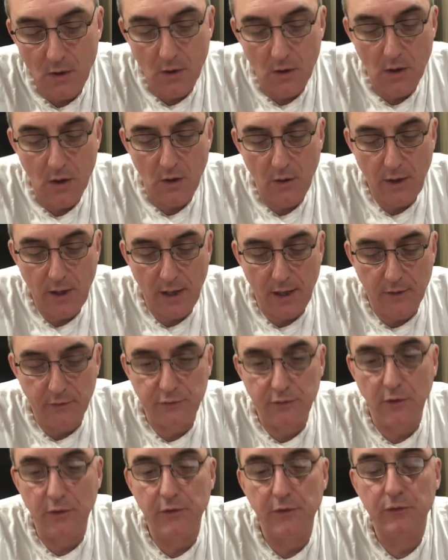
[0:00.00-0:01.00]
Okay,
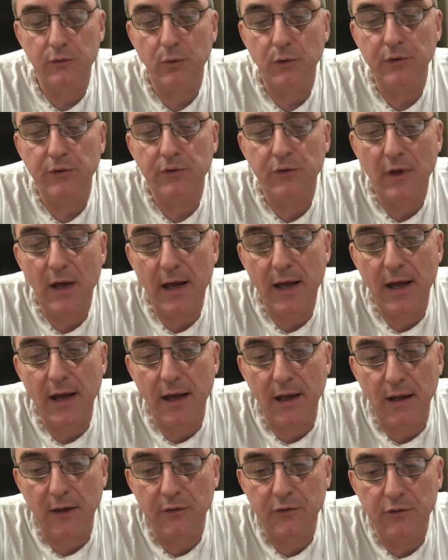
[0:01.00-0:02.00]
so this one
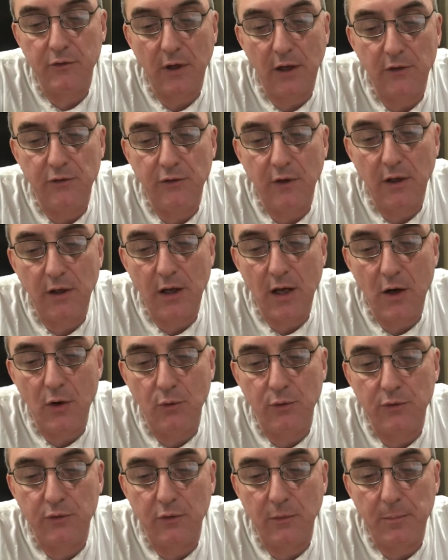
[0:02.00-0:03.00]
says, tasting
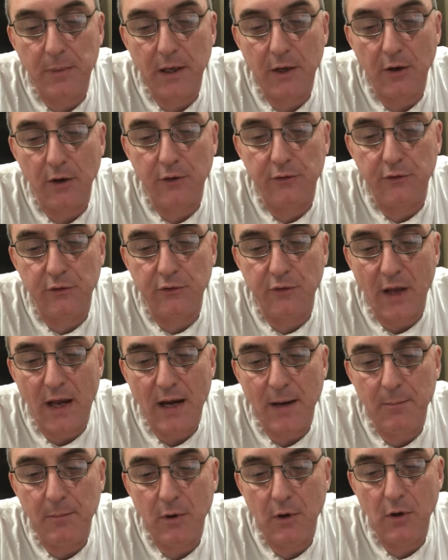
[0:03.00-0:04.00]
notes, appearance, it's
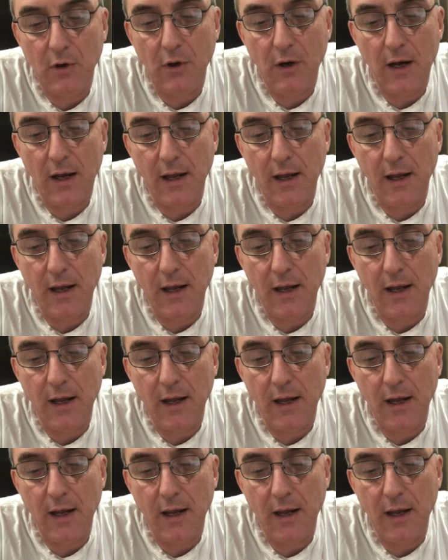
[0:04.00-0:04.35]
ambered